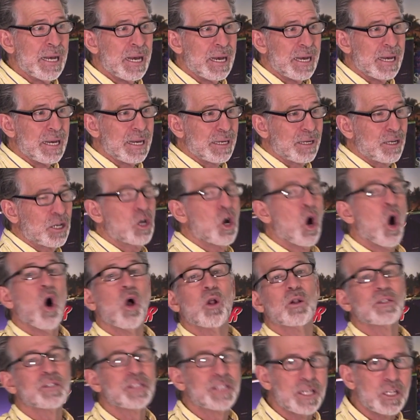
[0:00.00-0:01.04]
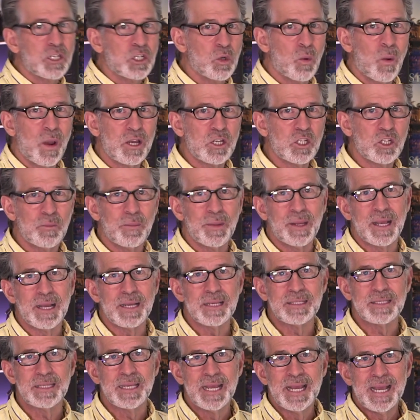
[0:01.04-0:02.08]
uh, cult situation
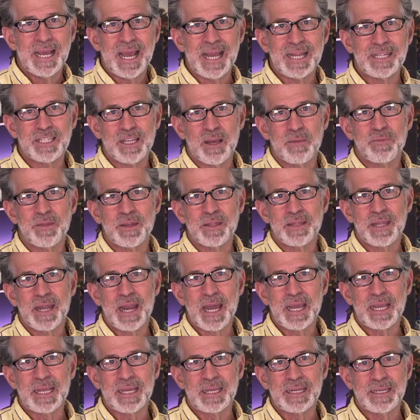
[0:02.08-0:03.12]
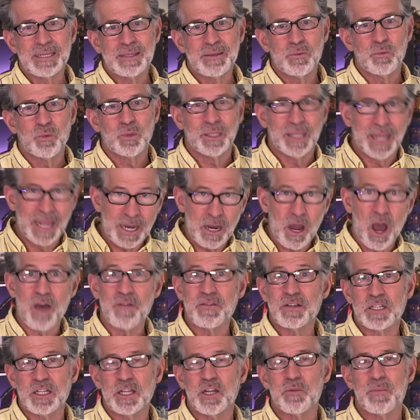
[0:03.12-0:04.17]
because it's something that I can relate,
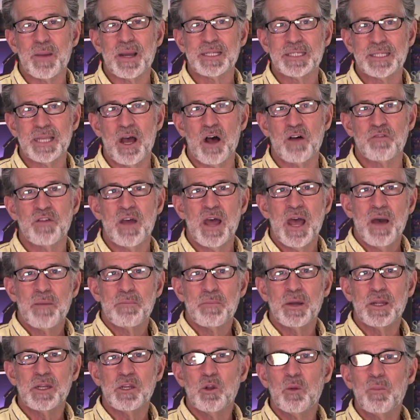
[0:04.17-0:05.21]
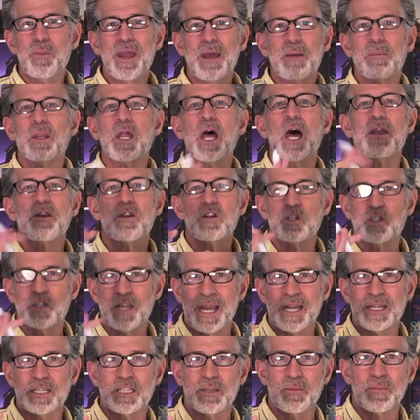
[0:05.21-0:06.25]
obviously, to myself, but you'll be able to
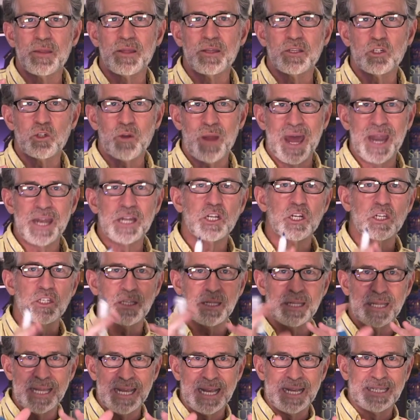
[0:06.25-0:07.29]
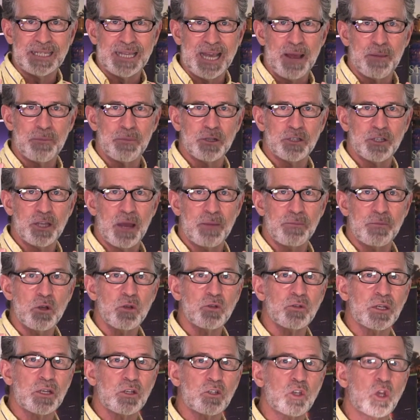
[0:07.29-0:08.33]
understand some of the strategies and the examples I'm
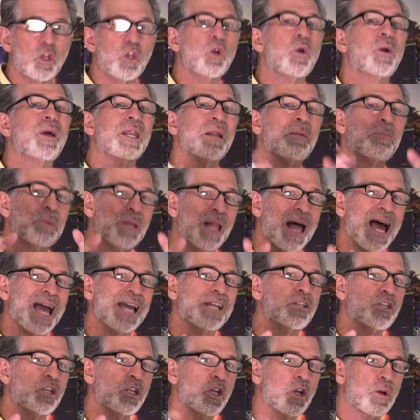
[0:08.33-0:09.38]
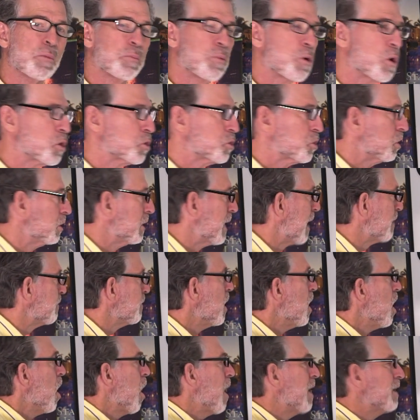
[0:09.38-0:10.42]
using so you can apply it to your personal life.
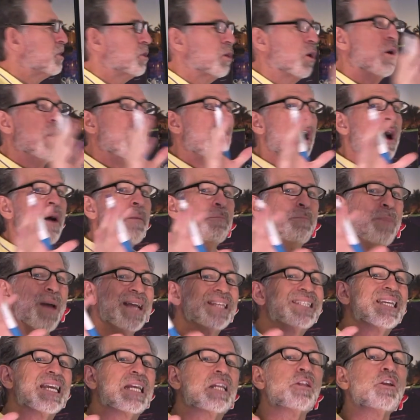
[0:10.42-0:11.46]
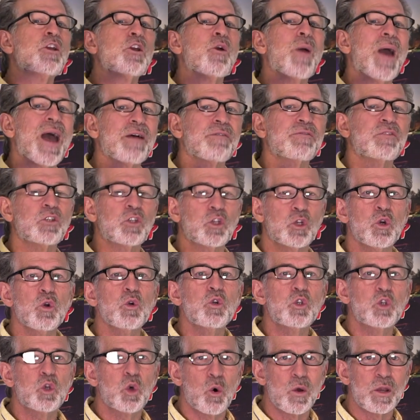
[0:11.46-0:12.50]
All right, so basically, you have
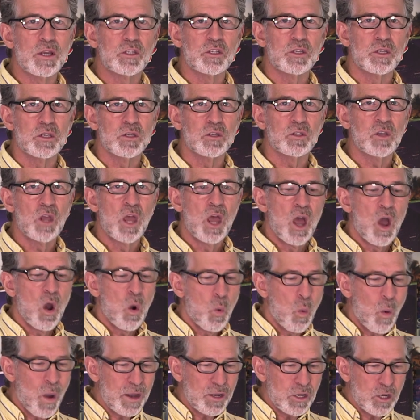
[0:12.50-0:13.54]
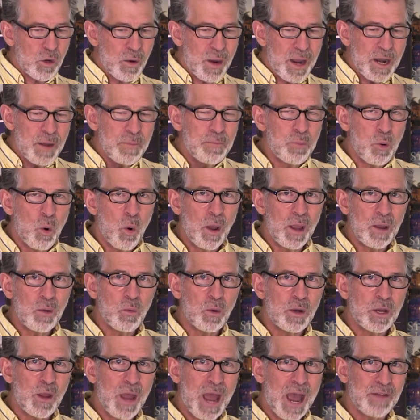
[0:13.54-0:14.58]
two choices. When you're at a point
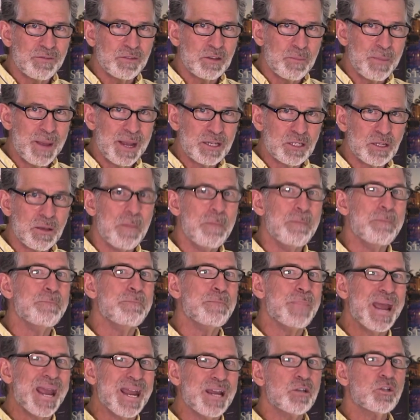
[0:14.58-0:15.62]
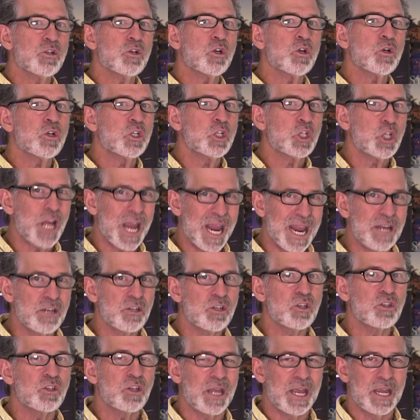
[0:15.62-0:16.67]
where you have to make some major
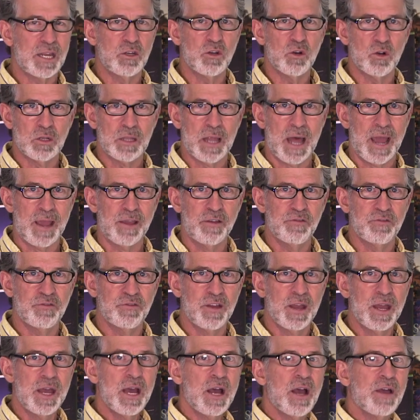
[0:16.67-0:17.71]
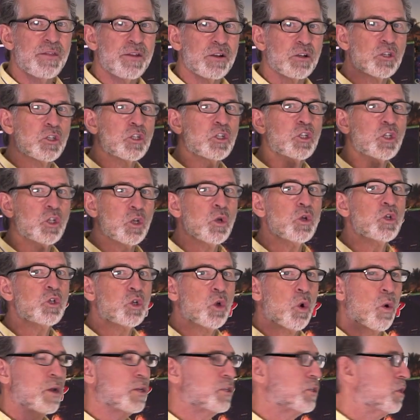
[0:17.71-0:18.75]
changes changes in your life, there's two
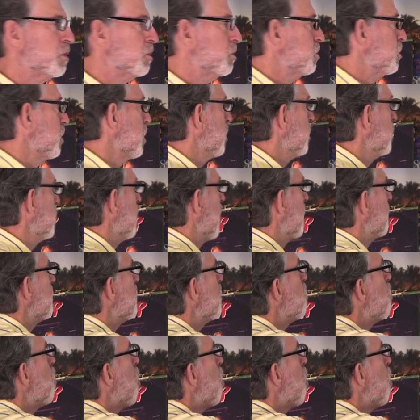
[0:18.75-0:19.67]
choices. Number